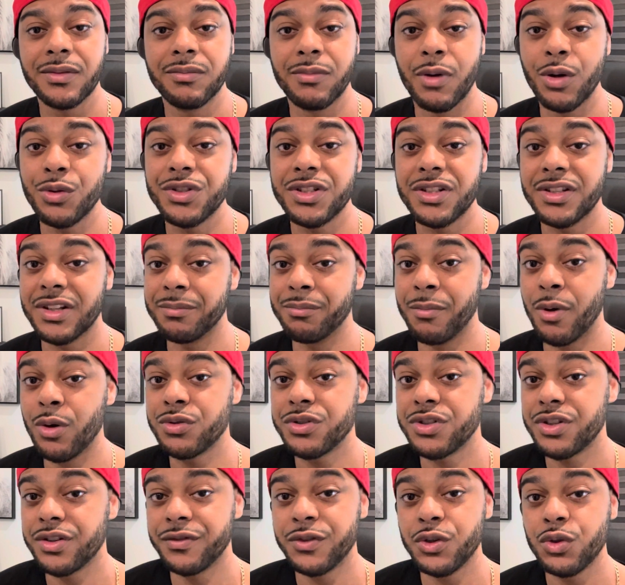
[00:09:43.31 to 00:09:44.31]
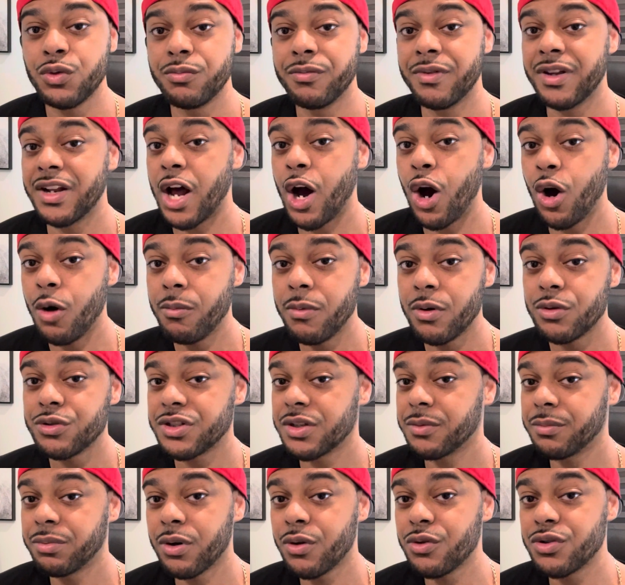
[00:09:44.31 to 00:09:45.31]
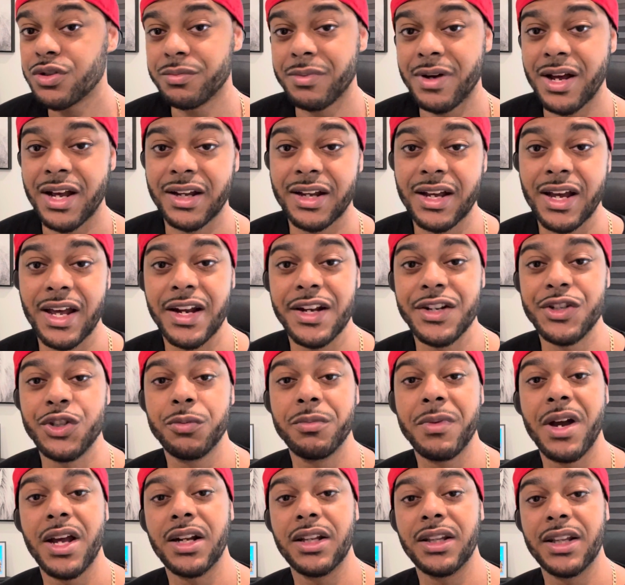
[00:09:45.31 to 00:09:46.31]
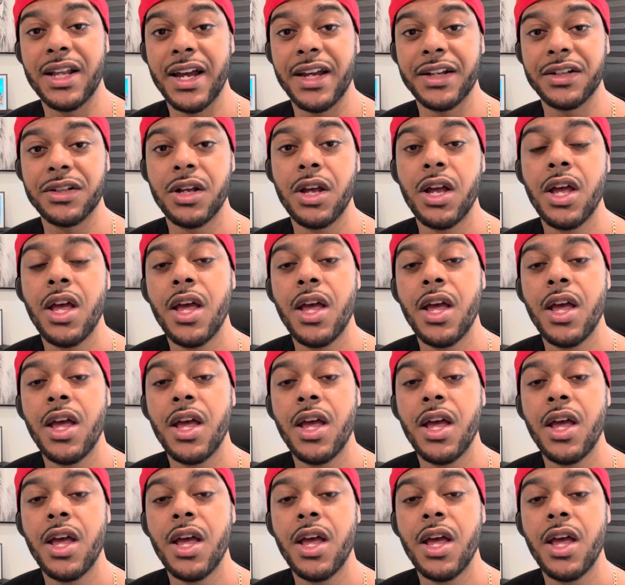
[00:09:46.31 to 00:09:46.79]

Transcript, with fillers: Most of you have been almost approached by a guy that you might have liked.